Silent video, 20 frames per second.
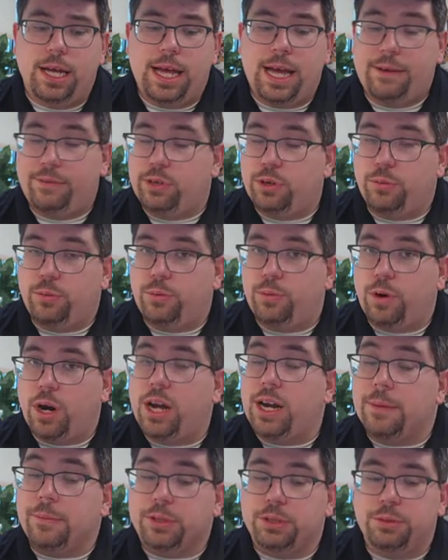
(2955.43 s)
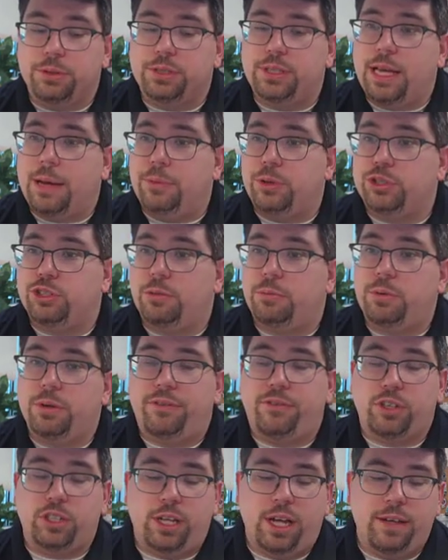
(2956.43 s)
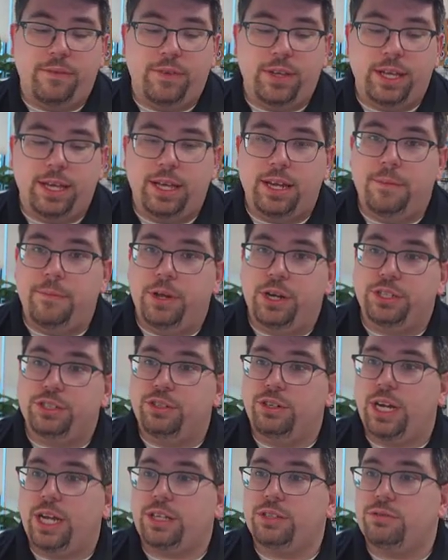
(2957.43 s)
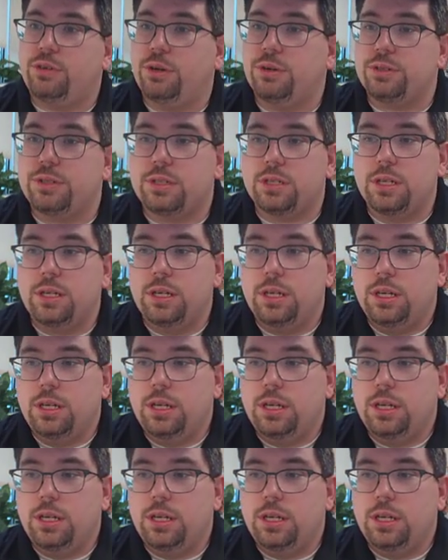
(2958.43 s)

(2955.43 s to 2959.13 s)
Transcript: after we were unable to establish a peripheral IV and administer dextrose.